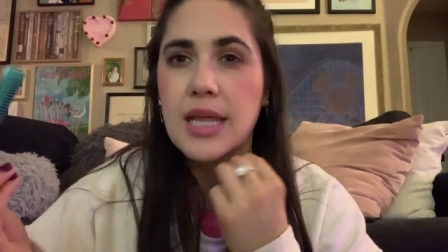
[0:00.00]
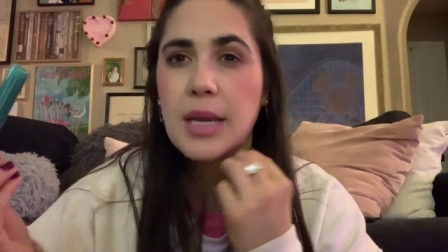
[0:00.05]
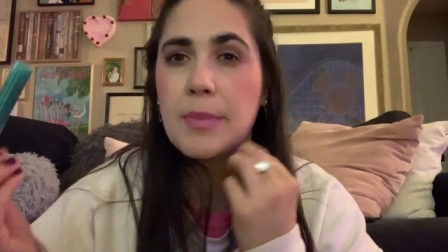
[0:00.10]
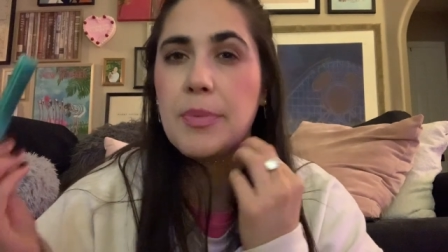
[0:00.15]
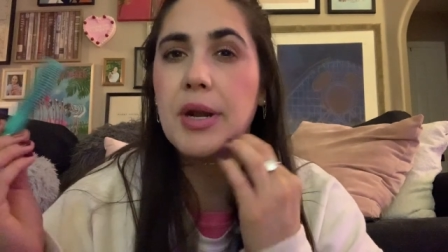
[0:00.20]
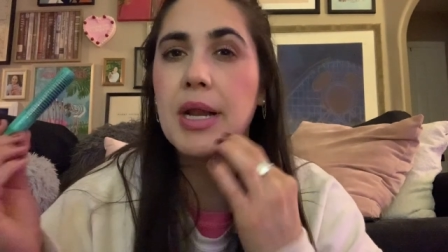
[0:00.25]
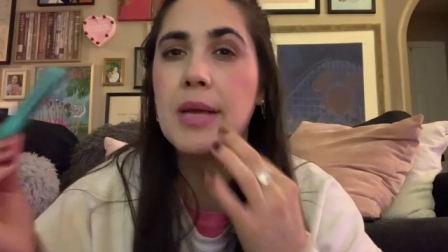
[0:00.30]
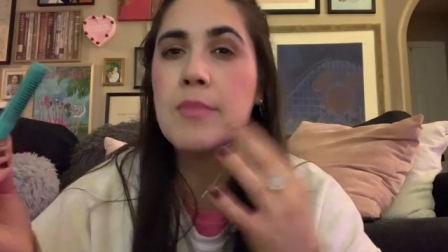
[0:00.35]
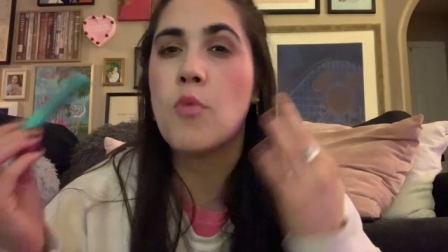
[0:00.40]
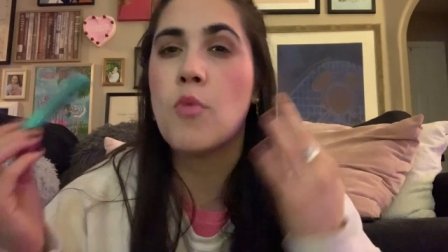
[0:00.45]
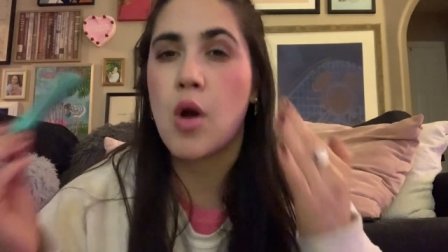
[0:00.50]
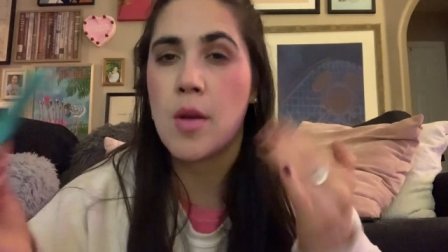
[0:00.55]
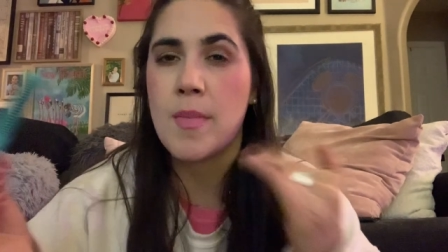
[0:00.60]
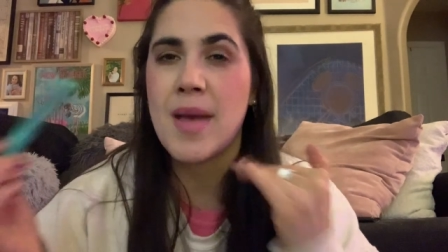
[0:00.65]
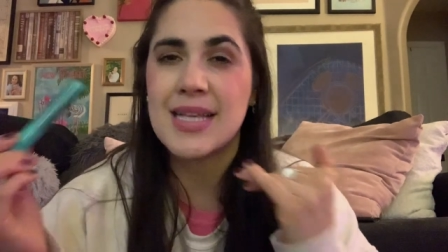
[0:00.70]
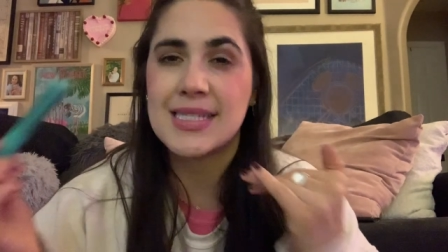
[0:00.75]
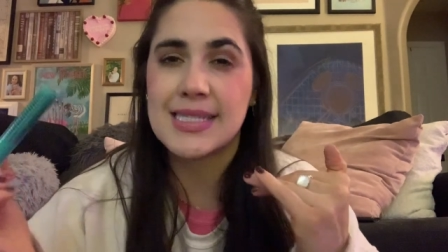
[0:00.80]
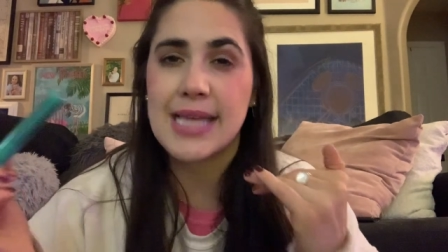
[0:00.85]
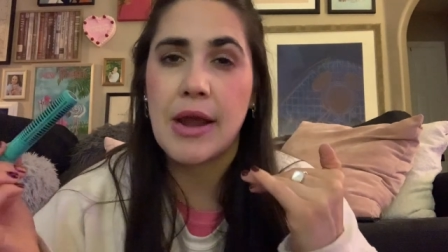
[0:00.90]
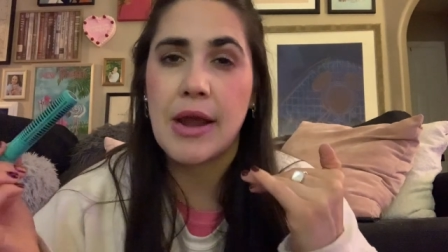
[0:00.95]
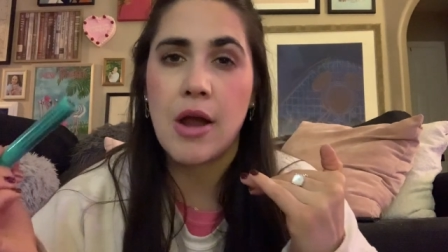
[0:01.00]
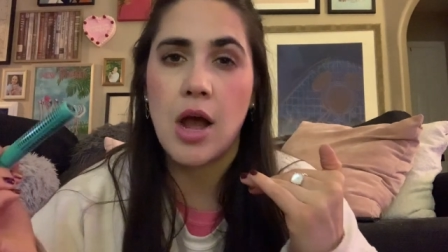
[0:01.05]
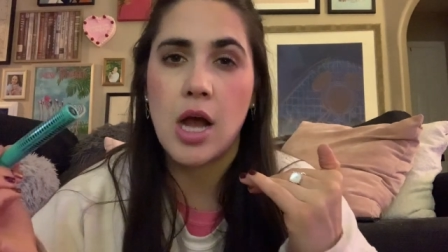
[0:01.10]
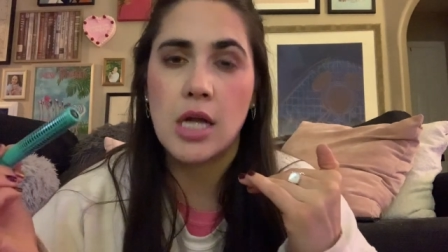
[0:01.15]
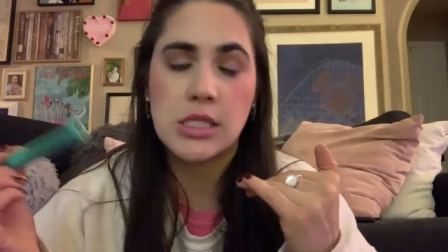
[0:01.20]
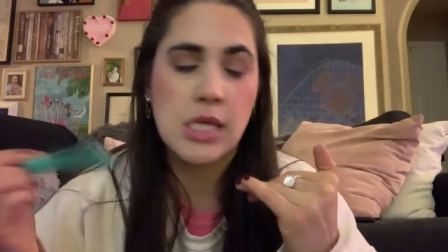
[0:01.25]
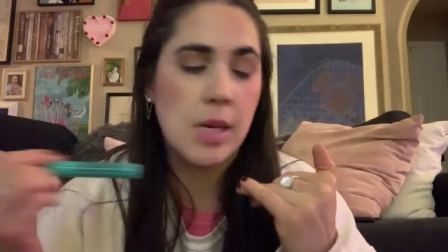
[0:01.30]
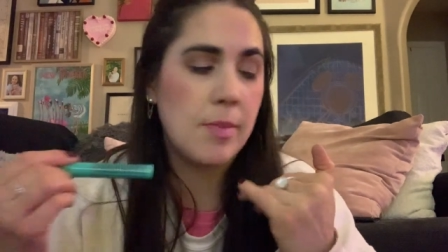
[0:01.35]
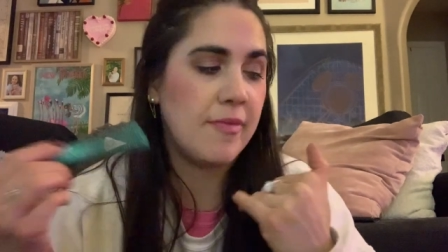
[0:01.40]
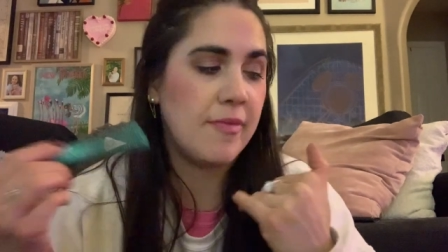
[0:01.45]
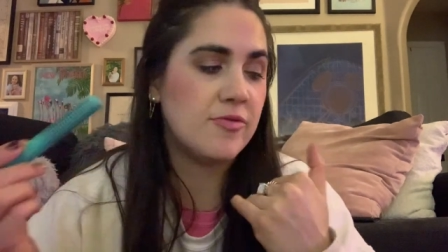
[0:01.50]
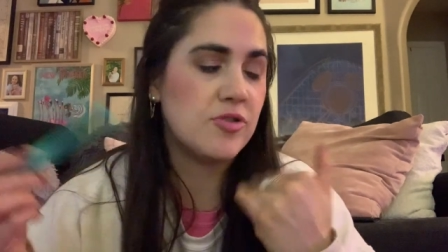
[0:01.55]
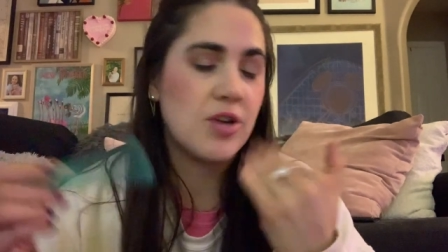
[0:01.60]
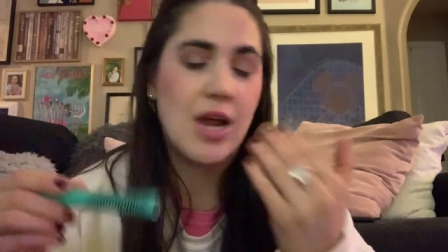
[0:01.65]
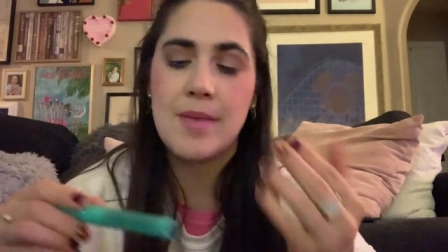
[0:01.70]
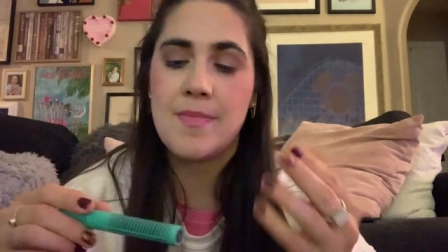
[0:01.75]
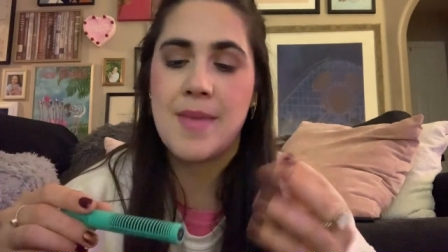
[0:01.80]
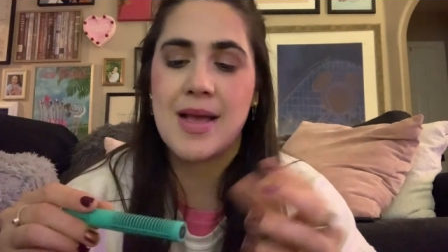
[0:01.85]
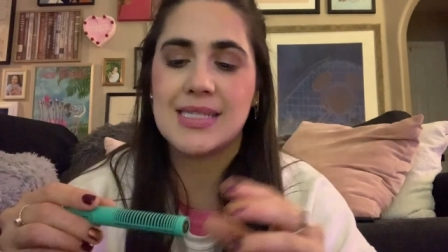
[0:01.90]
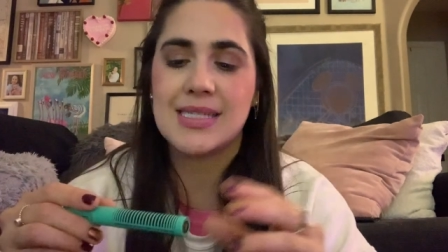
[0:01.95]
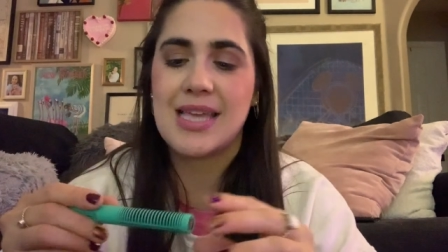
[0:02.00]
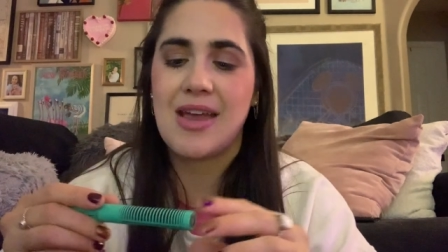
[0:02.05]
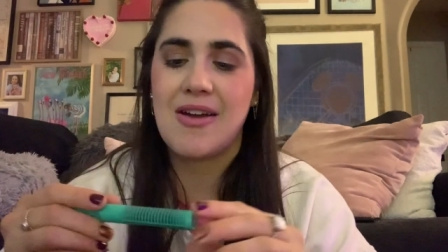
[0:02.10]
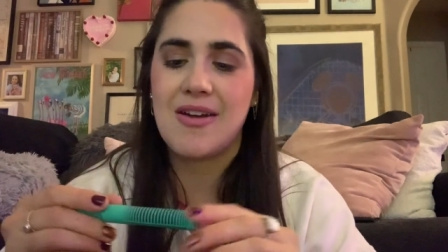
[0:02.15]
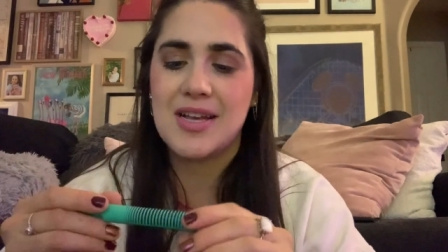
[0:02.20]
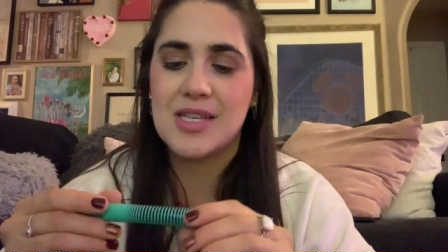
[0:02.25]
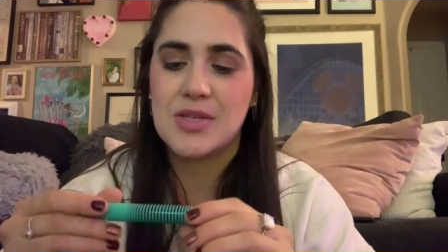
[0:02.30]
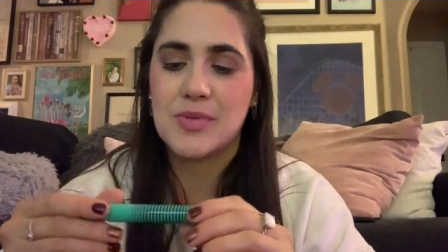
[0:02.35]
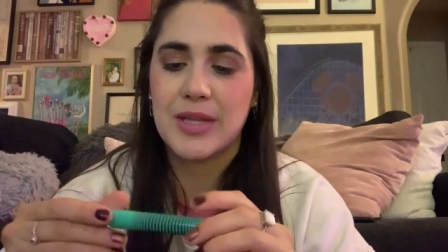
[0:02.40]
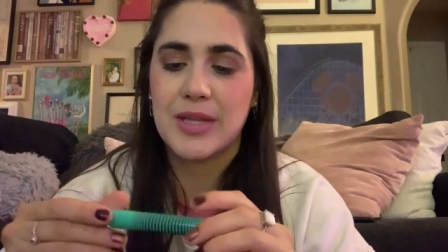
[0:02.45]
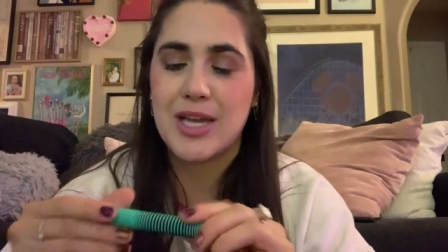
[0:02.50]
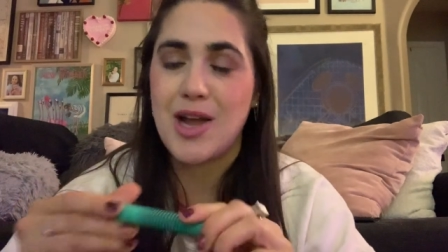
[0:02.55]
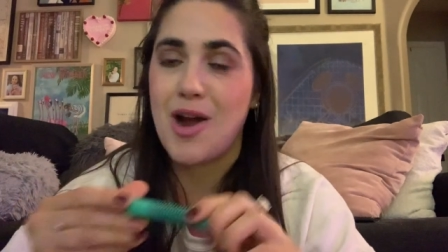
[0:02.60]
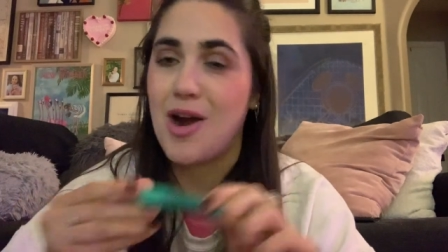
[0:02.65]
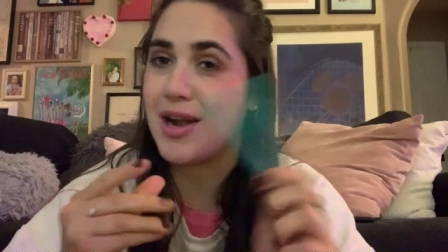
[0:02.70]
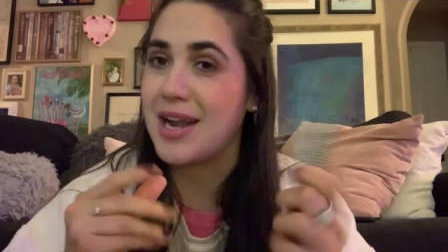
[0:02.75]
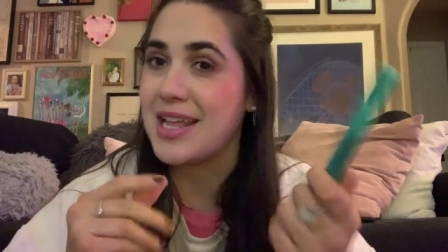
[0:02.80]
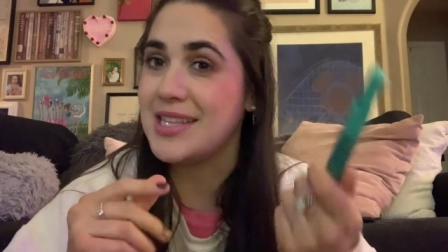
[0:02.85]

Like putting more mascara on top of dried mascara is really hard.